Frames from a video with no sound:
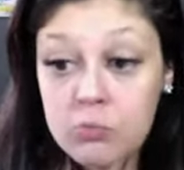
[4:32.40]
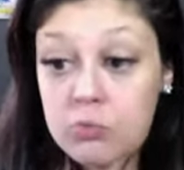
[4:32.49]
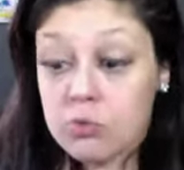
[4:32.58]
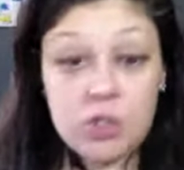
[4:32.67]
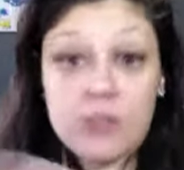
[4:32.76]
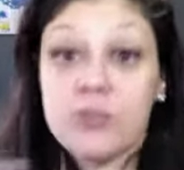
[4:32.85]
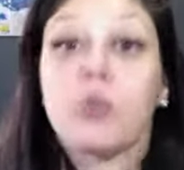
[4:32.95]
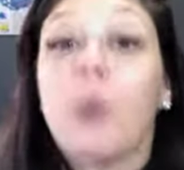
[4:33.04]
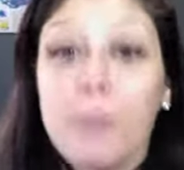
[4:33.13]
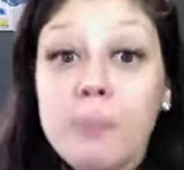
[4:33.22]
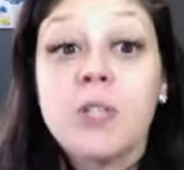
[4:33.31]

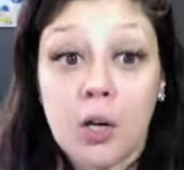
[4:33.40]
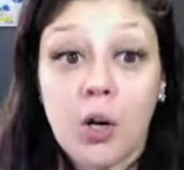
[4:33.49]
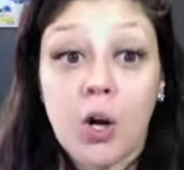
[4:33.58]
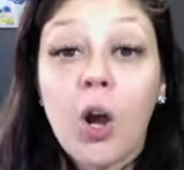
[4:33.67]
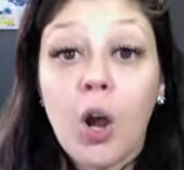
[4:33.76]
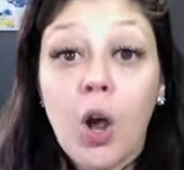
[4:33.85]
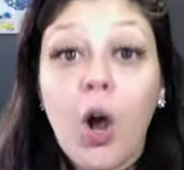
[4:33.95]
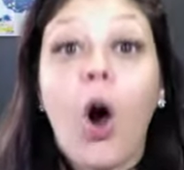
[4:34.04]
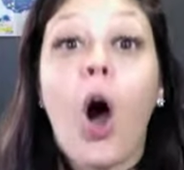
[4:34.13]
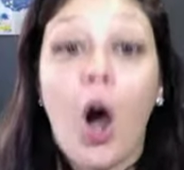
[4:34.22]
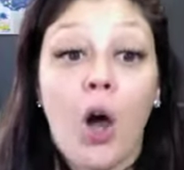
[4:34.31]
descriptor
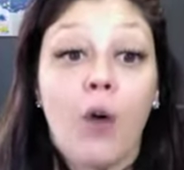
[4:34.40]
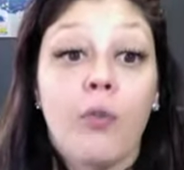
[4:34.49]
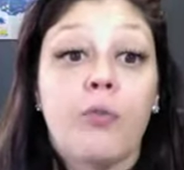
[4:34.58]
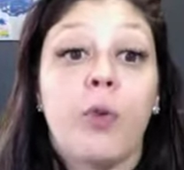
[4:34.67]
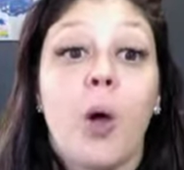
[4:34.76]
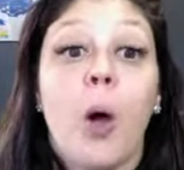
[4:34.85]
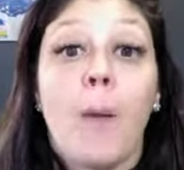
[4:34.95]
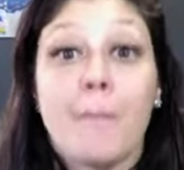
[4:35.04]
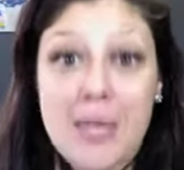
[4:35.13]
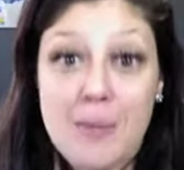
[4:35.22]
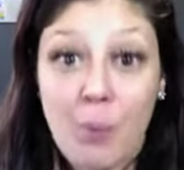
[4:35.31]
of
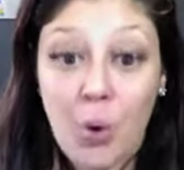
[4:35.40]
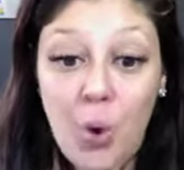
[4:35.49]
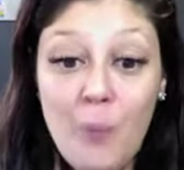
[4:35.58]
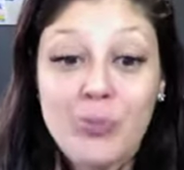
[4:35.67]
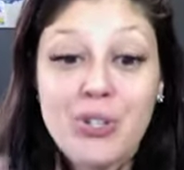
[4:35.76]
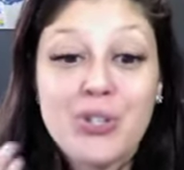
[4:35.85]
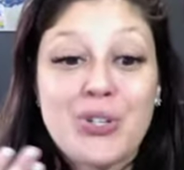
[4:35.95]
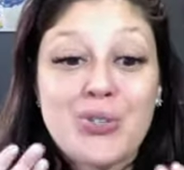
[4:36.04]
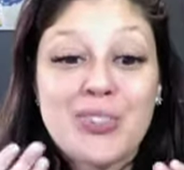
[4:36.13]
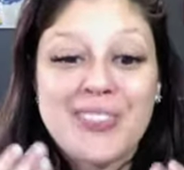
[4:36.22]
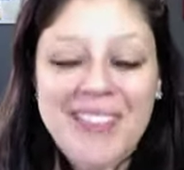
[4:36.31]
people to
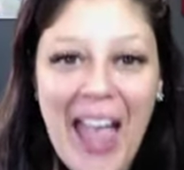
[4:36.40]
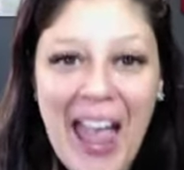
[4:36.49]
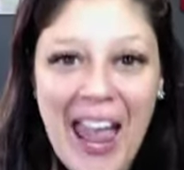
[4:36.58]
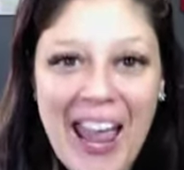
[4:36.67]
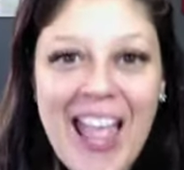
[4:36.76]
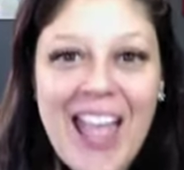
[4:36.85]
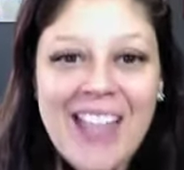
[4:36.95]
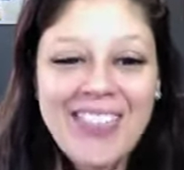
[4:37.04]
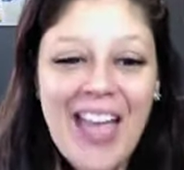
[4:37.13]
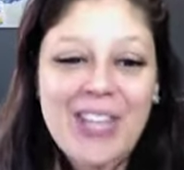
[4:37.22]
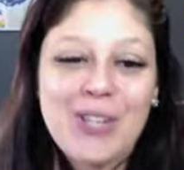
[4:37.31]
say
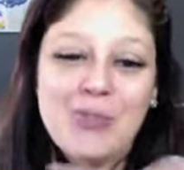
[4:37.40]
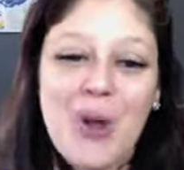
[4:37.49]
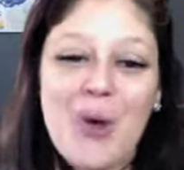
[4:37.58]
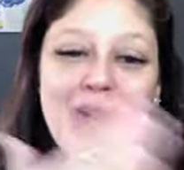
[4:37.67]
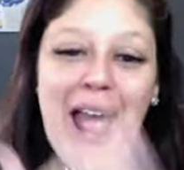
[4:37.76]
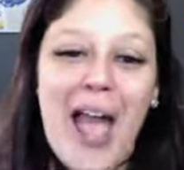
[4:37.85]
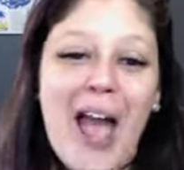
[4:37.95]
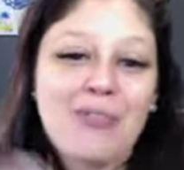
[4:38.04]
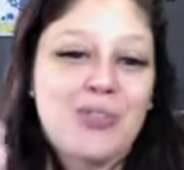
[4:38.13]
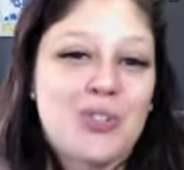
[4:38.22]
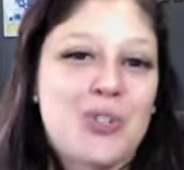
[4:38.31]
that you don't have
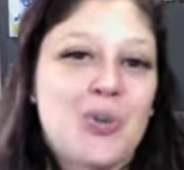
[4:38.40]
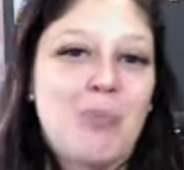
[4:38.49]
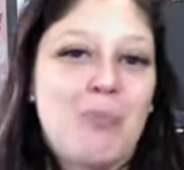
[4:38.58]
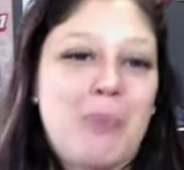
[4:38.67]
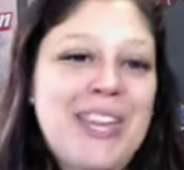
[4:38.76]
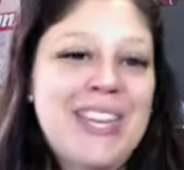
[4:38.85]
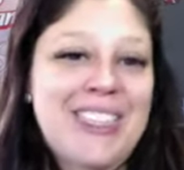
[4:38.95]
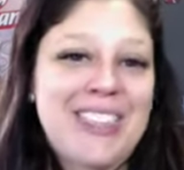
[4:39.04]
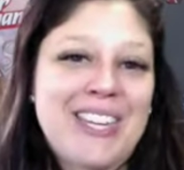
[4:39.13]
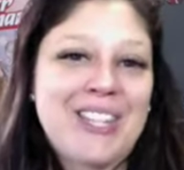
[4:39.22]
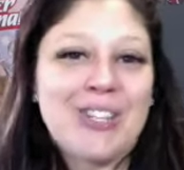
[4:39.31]
to be
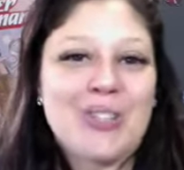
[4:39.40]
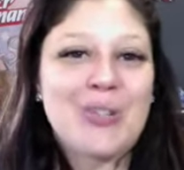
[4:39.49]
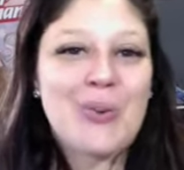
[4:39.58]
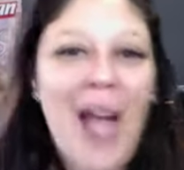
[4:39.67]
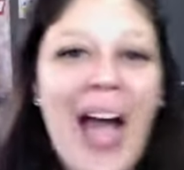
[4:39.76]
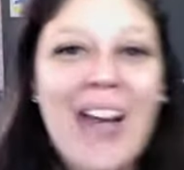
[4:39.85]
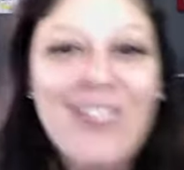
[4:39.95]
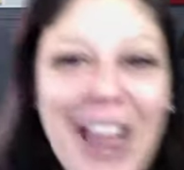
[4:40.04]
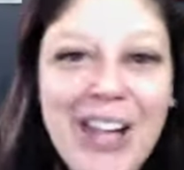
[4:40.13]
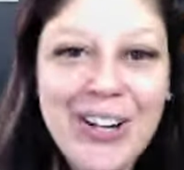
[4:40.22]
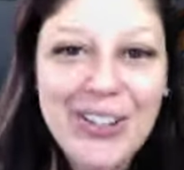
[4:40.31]
thin to have
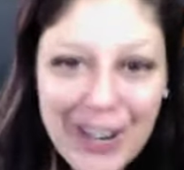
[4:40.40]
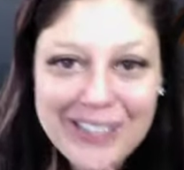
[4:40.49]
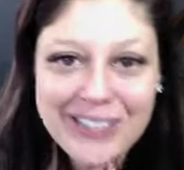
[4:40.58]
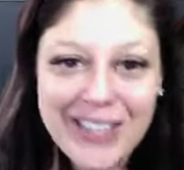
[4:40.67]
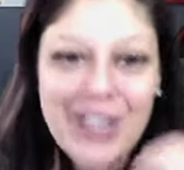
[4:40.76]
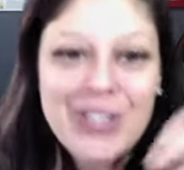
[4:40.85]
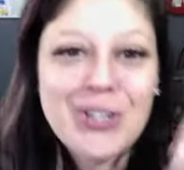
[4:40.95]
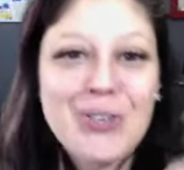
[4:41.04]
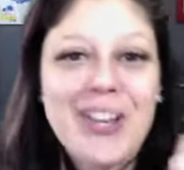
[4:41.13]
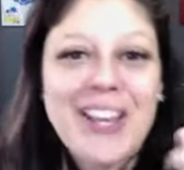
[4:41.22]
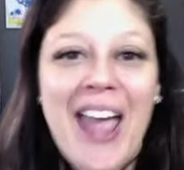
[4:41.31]
anorexia. You
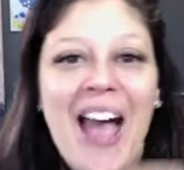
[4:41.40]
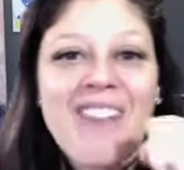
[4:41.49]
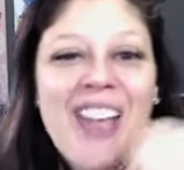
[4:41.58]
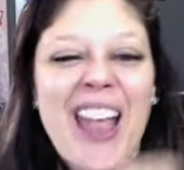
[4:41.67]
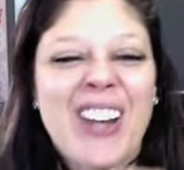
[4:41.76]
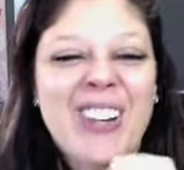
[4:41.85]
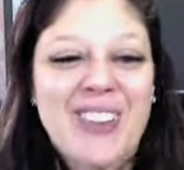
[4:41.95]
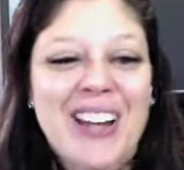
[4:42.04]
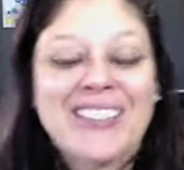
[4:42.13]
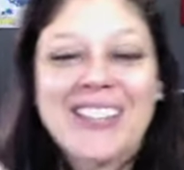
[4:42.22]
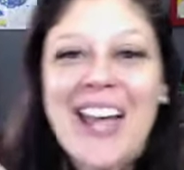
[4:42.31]
can have
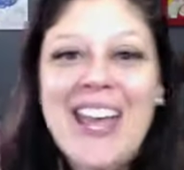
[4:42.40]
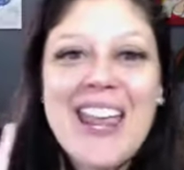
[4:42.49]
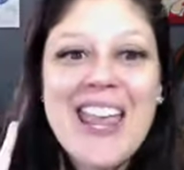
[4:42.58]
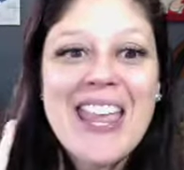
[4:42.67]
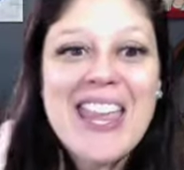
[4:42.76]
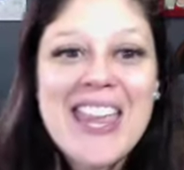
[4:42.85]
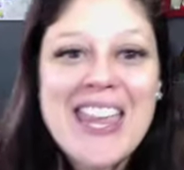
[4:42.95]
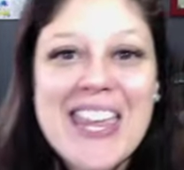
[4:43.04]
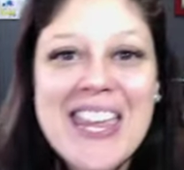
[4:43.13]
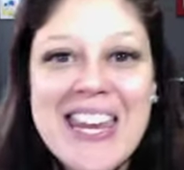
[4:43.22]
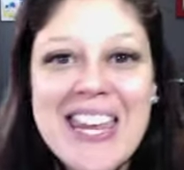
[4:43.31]
anorexia at
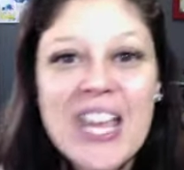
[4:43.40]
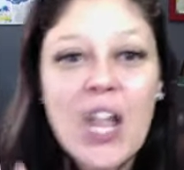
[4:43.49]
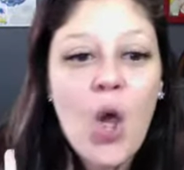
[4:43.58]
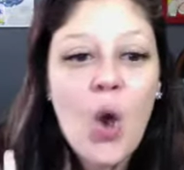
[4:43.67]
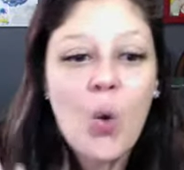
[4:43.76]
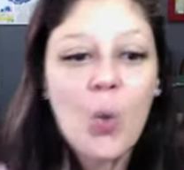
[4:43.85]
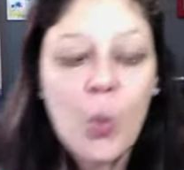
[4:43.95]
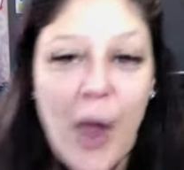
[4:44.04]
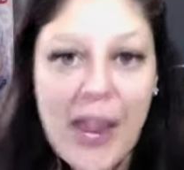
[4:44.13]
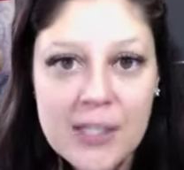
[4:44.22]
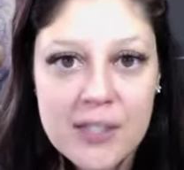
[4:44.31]
any
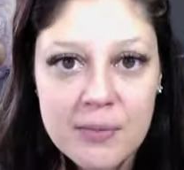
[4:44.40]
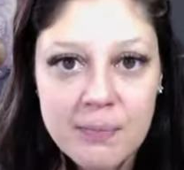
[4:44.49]
weight,